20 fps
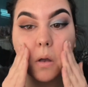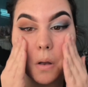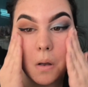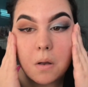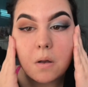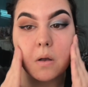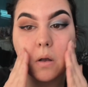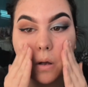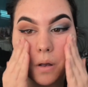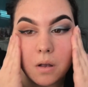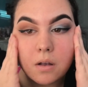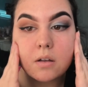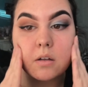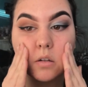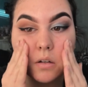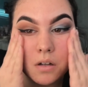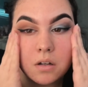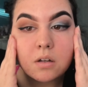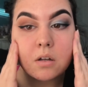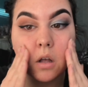every single one
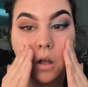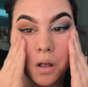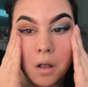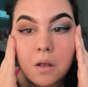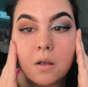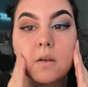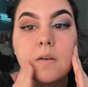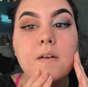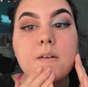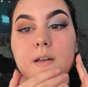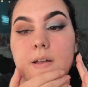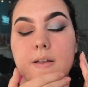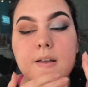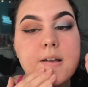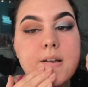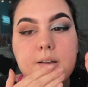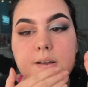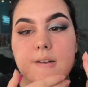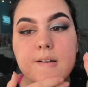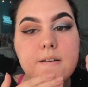of my videos
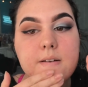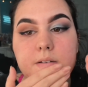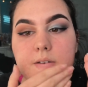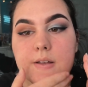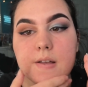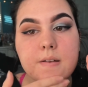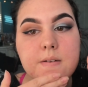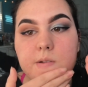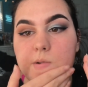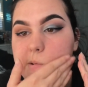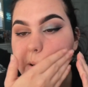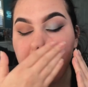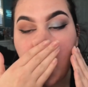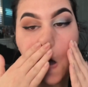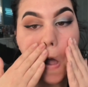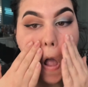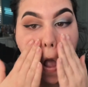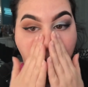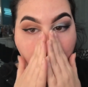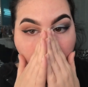since I
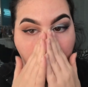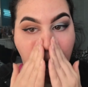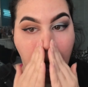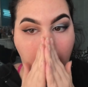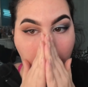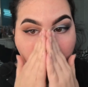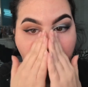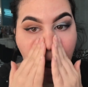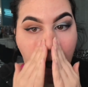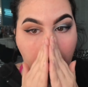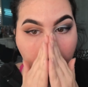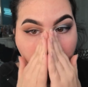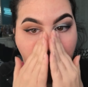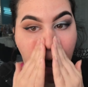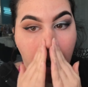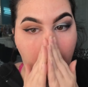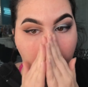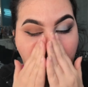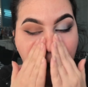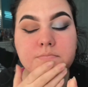bought it
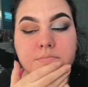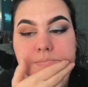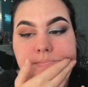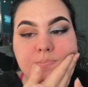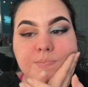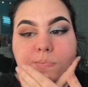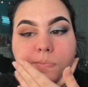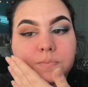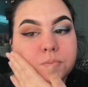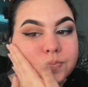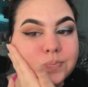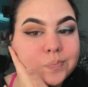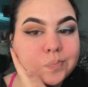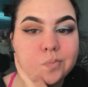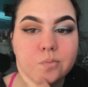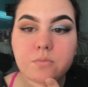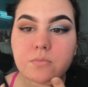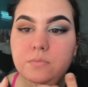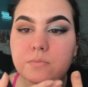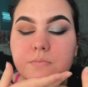because I
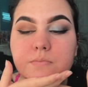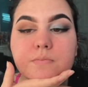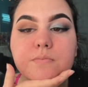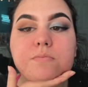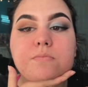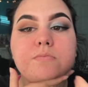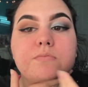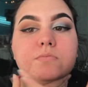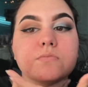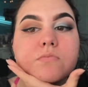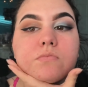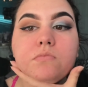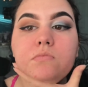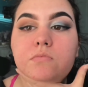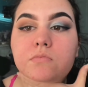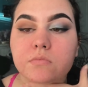just